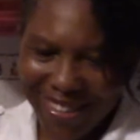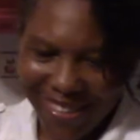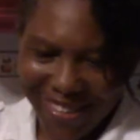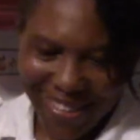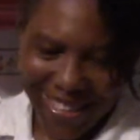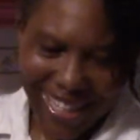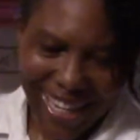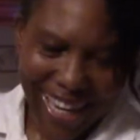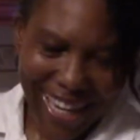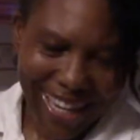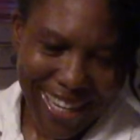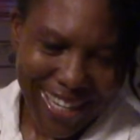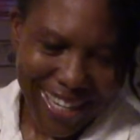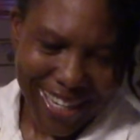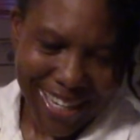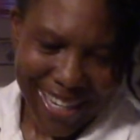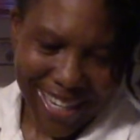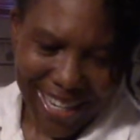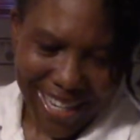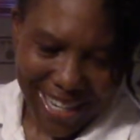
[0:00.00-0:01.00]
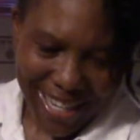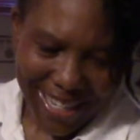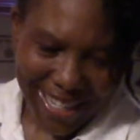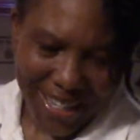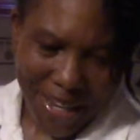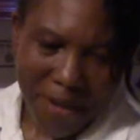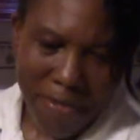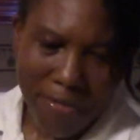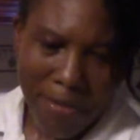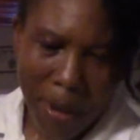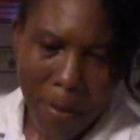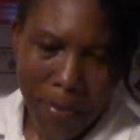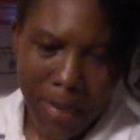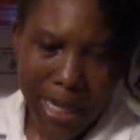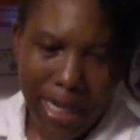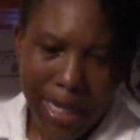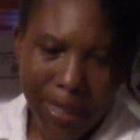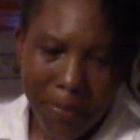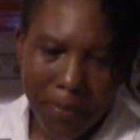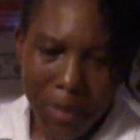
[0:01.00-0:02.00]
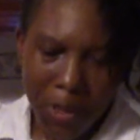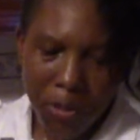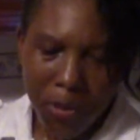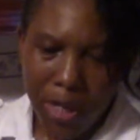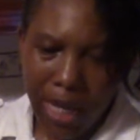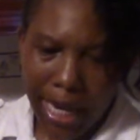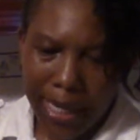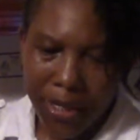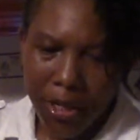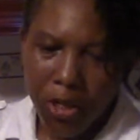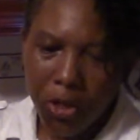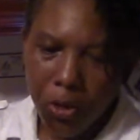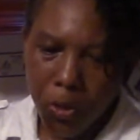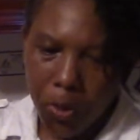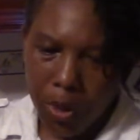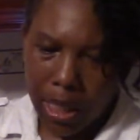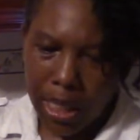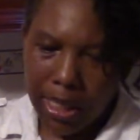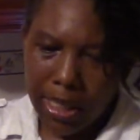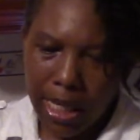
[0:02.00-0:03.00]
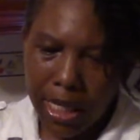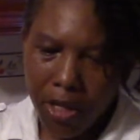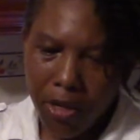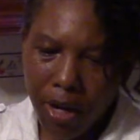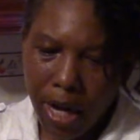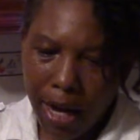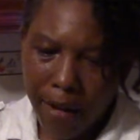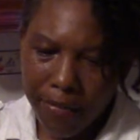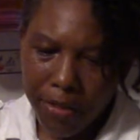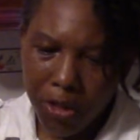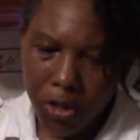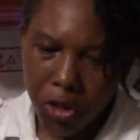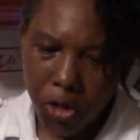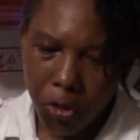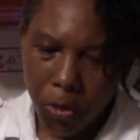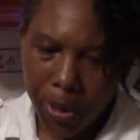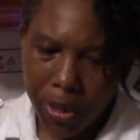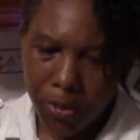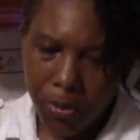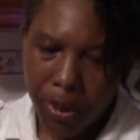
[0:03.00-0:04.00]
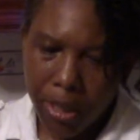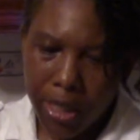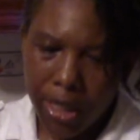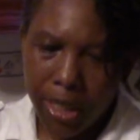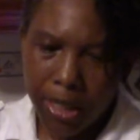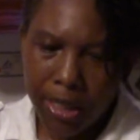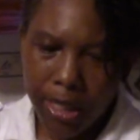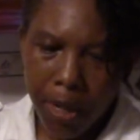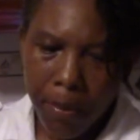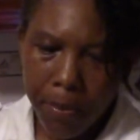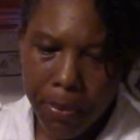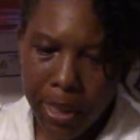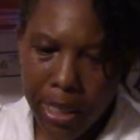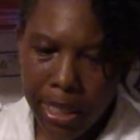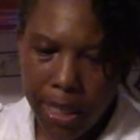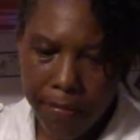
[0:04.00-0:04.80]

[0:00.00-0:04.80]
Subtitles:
Okay. So, family, you got to do this, and you have to do it with the dumpling.